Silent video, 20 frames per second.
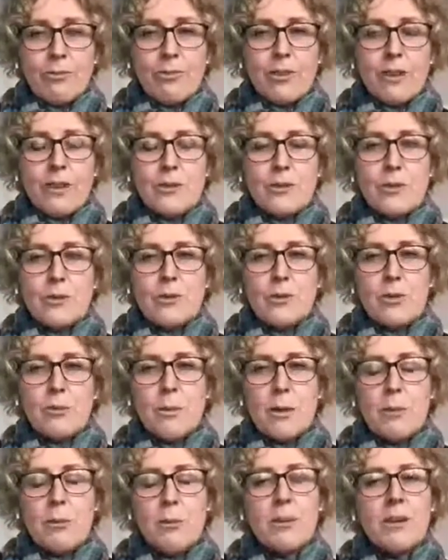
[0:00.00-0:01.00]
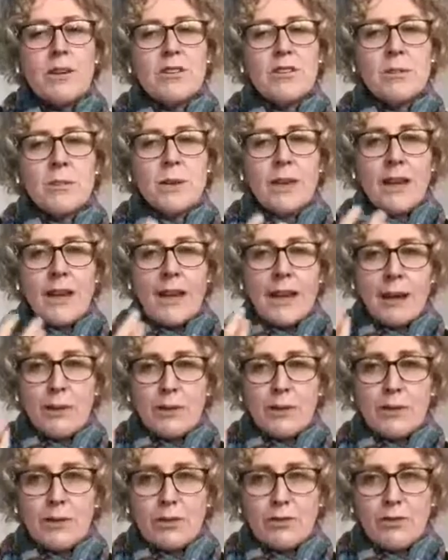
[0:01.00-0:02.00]
So it's remembering to allow
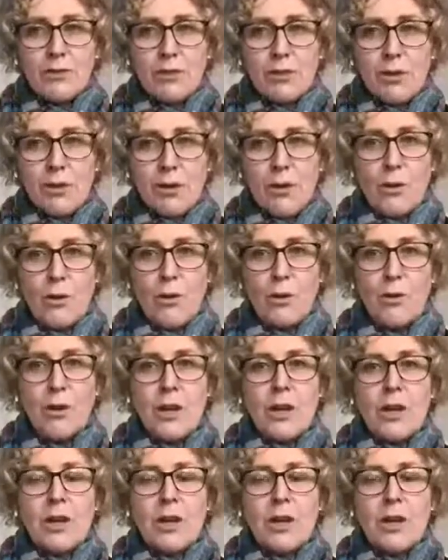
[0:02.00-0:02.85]
it to flow,